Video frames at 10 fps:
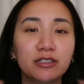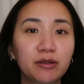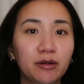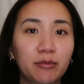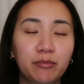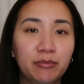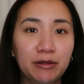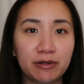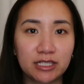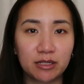to be
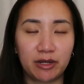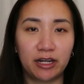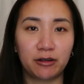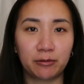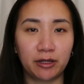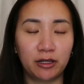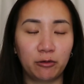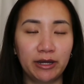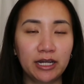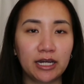rinsing my hair really
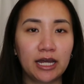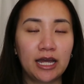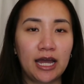quick,